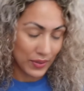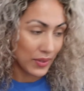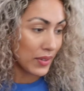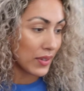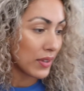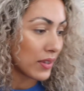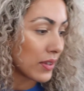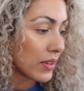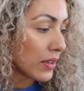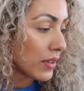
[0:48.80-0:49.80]

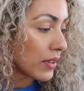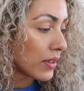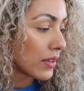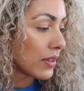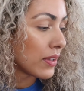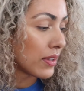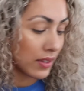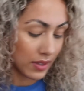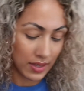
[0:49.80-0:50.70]
[no speech]